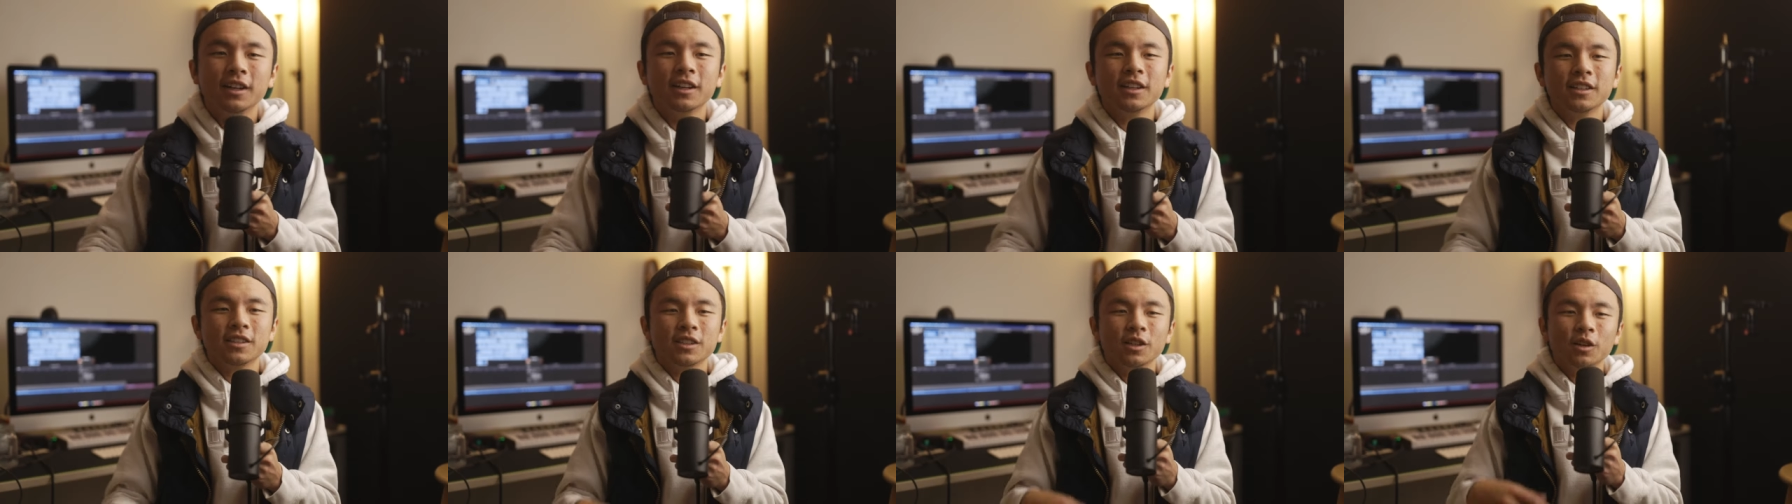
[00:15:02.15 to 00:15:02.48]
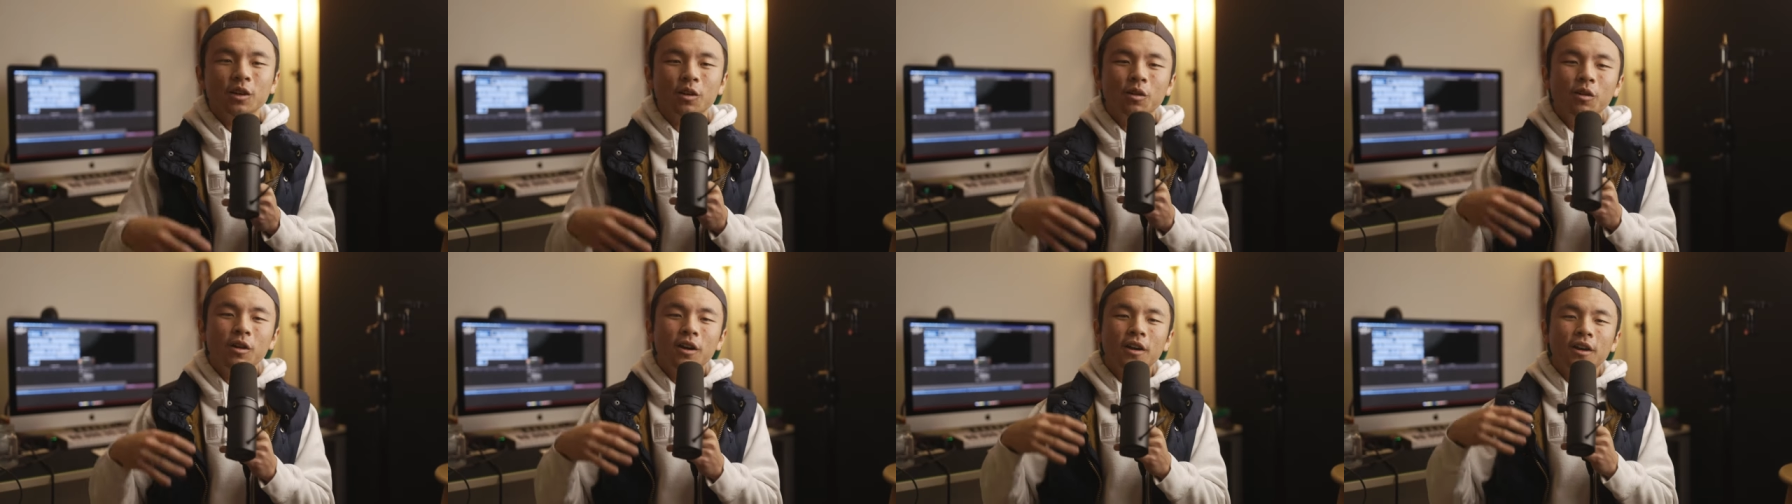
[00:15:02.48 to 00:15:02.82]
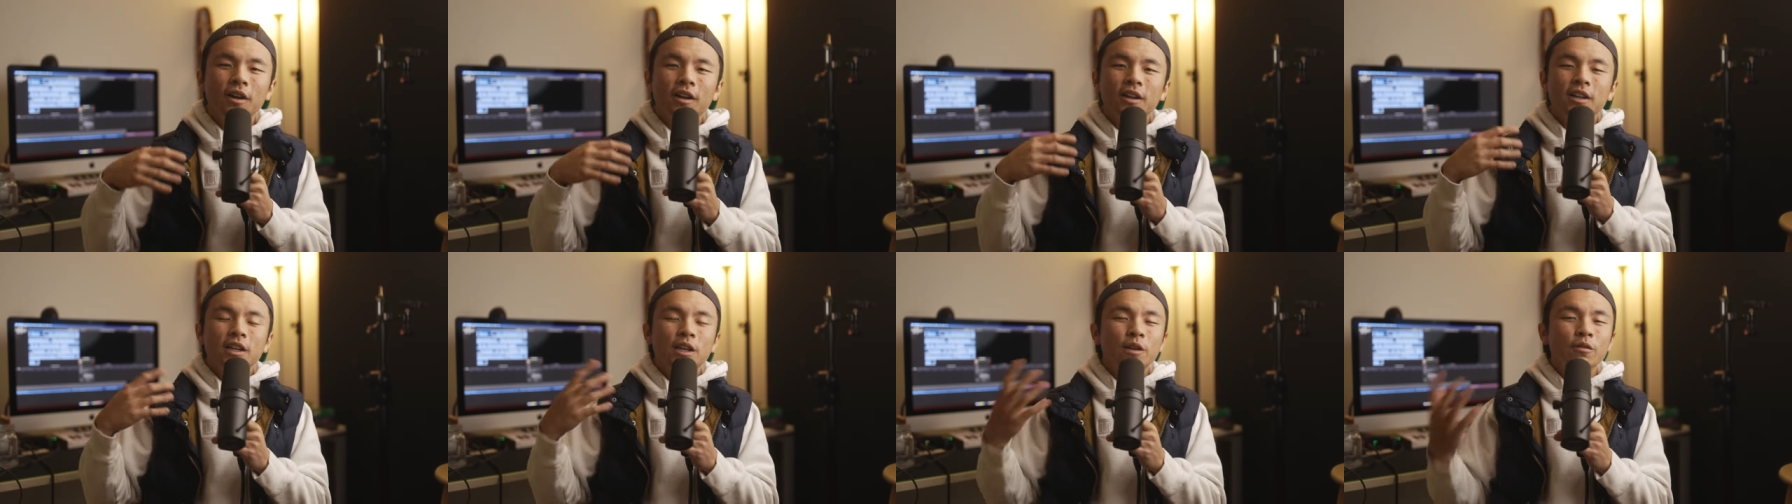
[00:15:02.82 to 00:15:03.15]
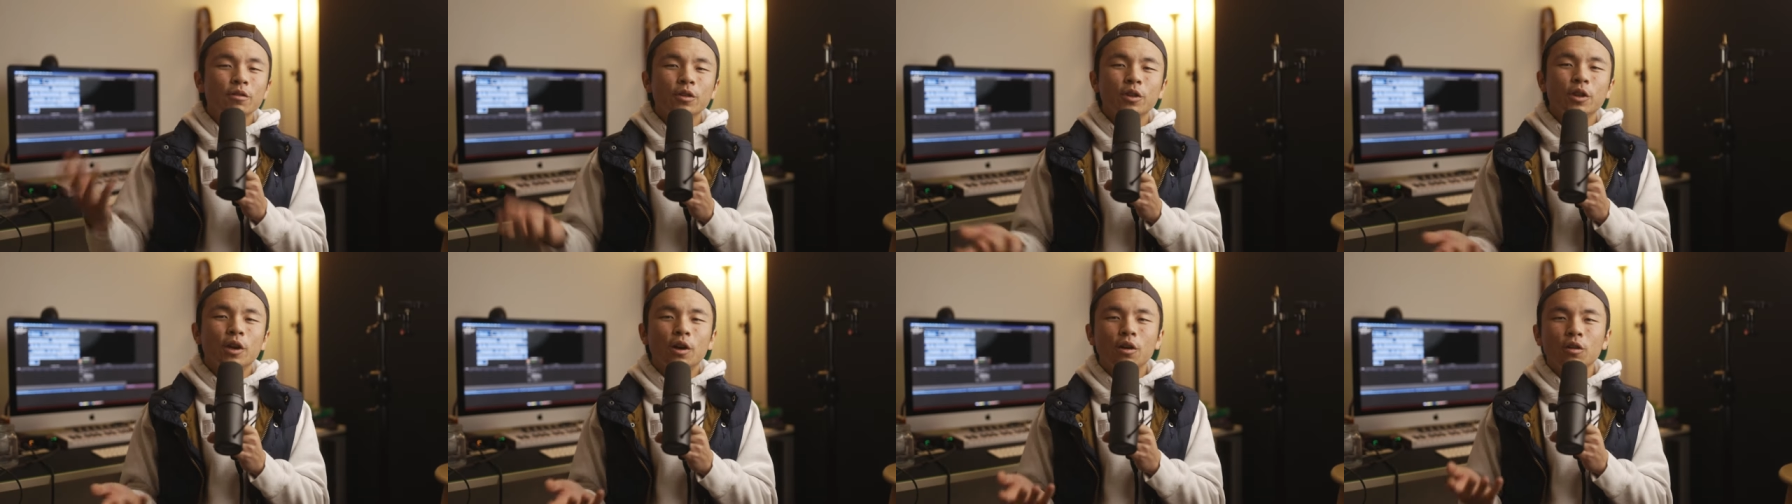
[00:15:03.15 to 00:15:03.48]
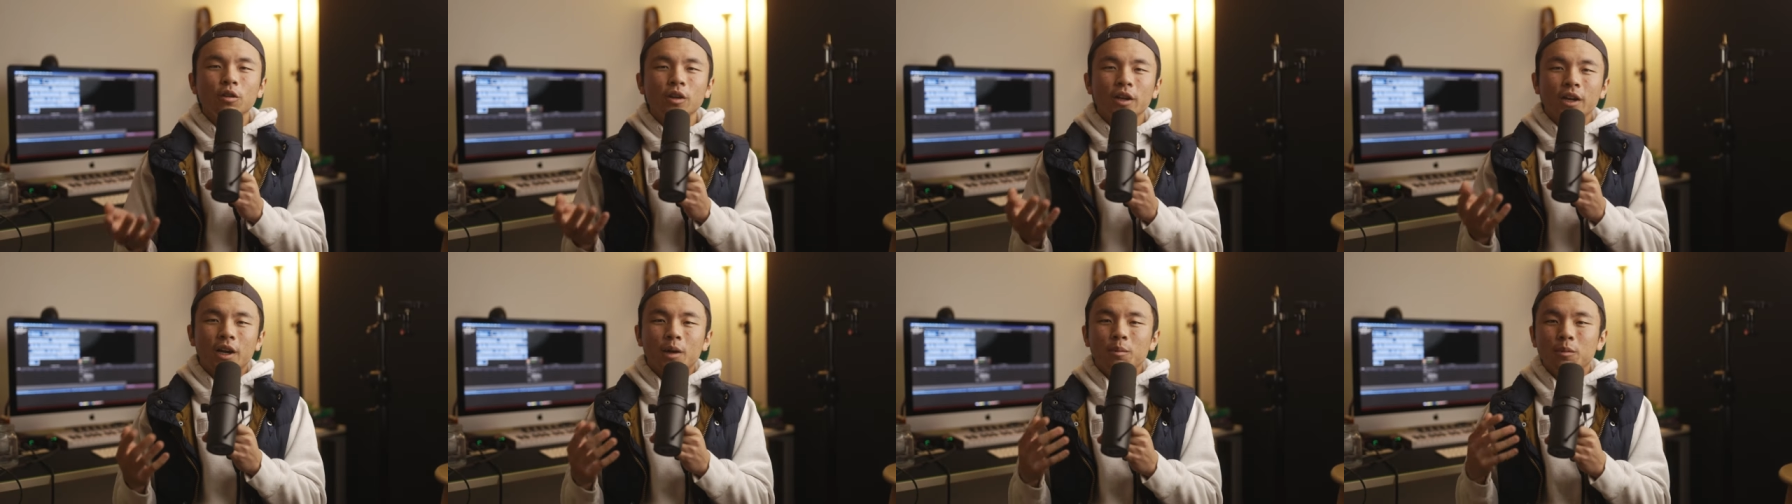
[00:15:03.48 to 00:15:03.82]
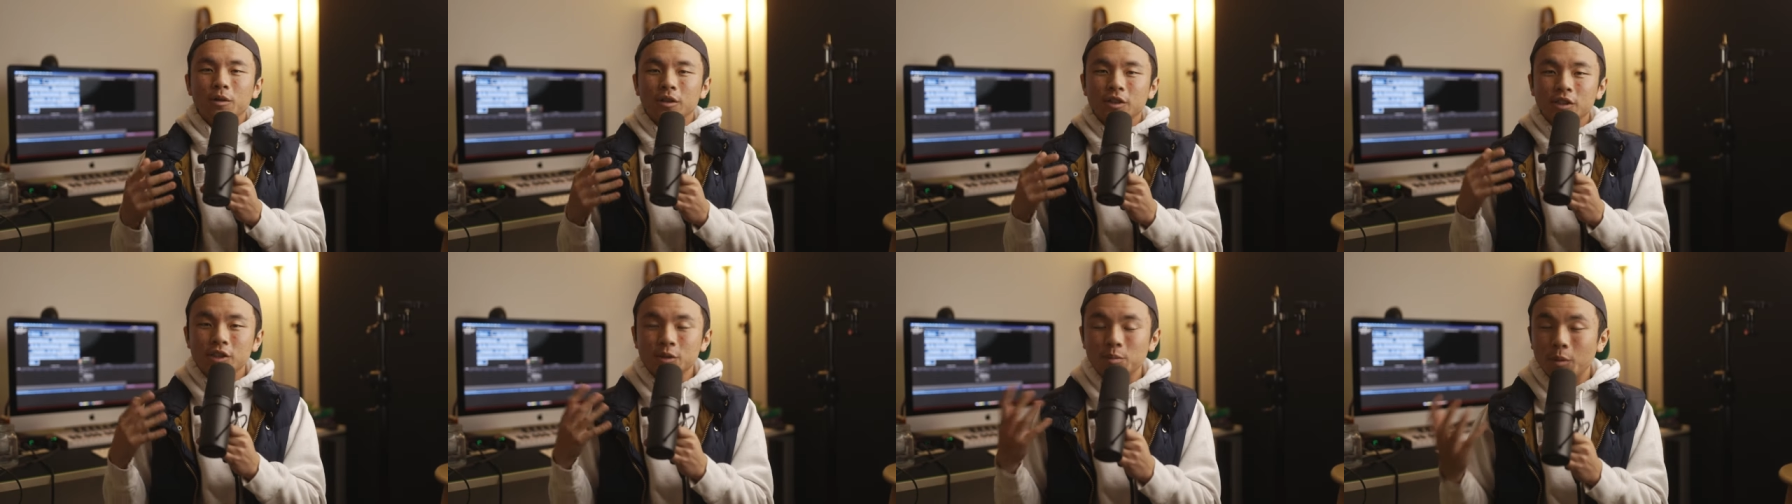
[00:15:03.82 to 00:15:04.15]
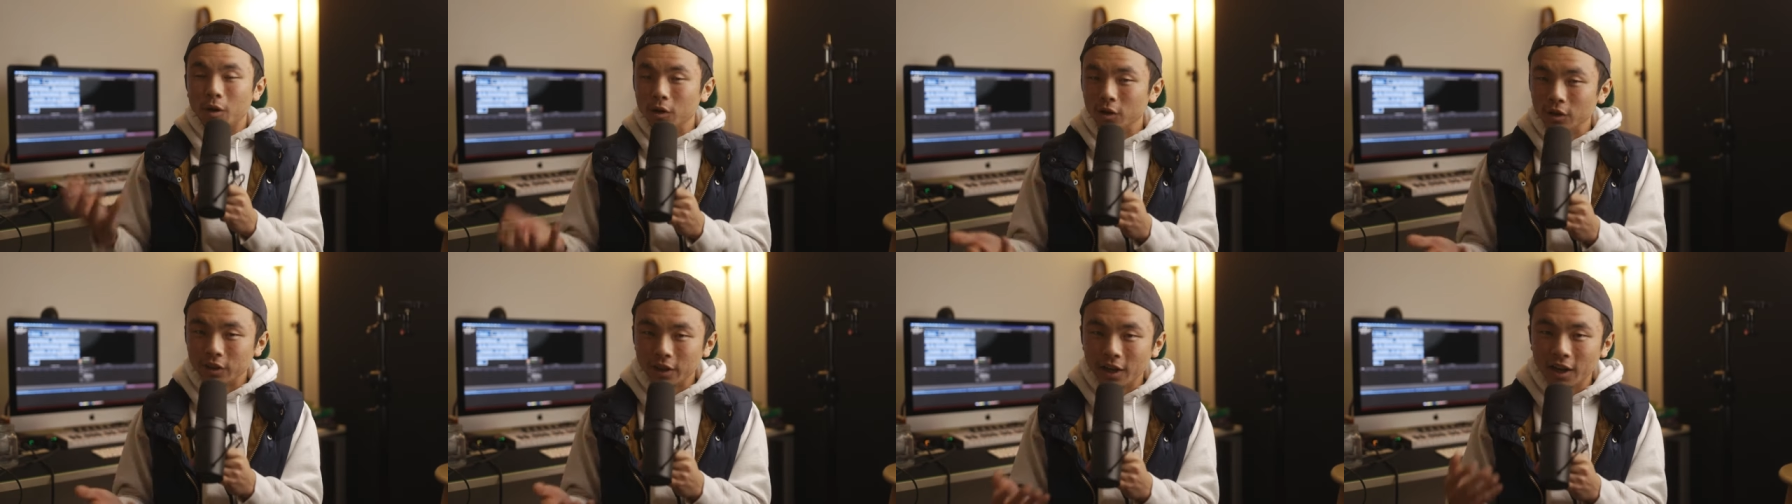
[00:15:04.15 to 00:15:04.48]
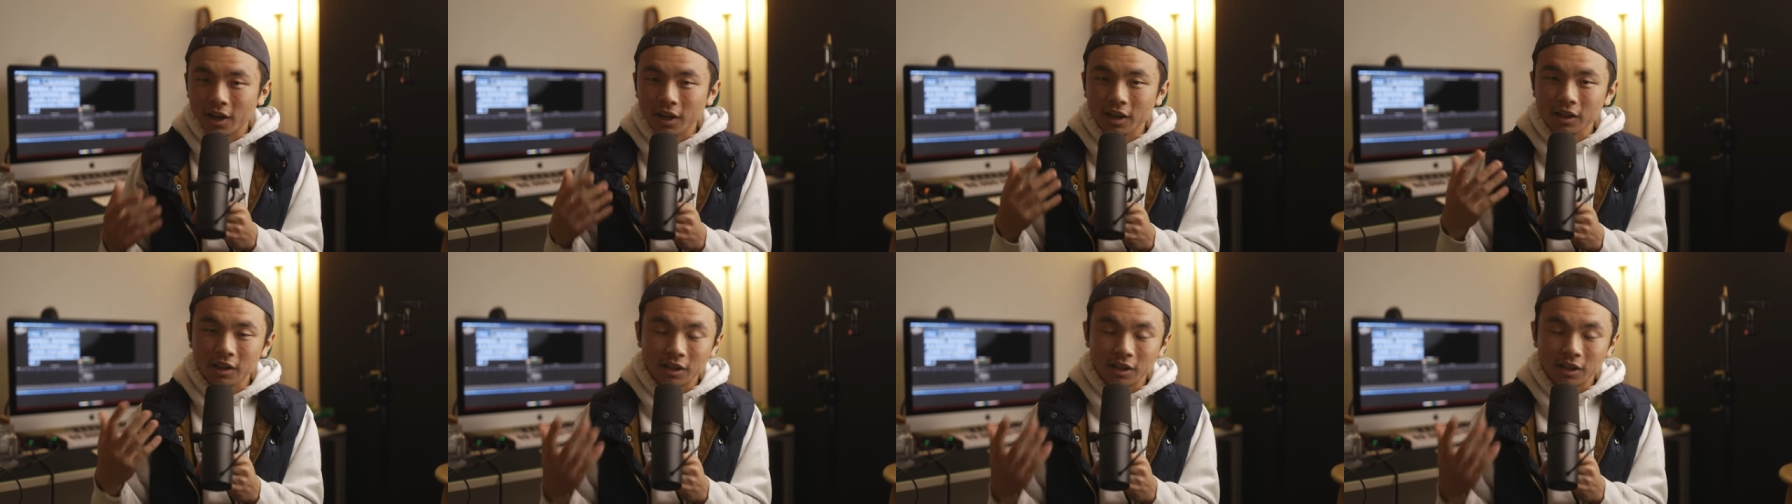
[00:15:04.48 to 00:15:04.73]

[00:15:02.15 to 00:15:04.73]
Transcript: So even though like I'm a smaller guy,